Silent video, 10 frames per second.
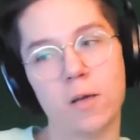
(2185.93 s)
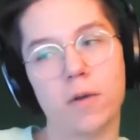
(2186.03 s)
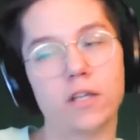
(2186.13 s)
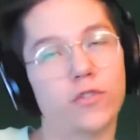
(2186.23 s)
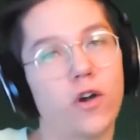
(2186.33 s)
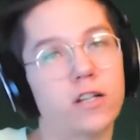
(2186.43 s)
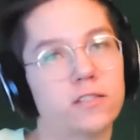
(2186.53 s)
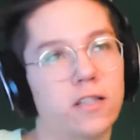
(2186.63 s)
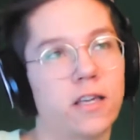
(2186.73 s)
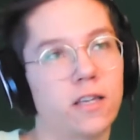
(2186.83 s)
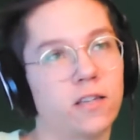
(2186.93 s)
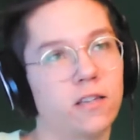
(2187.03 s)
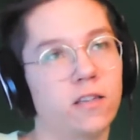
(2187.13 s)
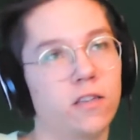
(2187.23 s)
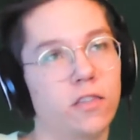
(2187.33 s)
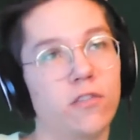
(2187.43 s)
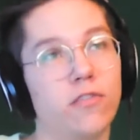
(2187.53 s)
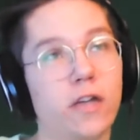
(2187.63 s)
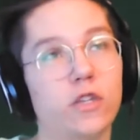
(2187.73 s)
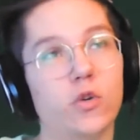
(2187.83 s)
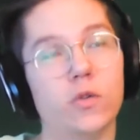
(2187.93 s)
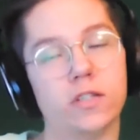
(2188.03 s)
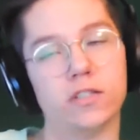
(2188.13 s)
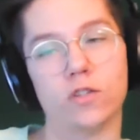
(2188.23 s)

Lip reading: But as far as like the venue and just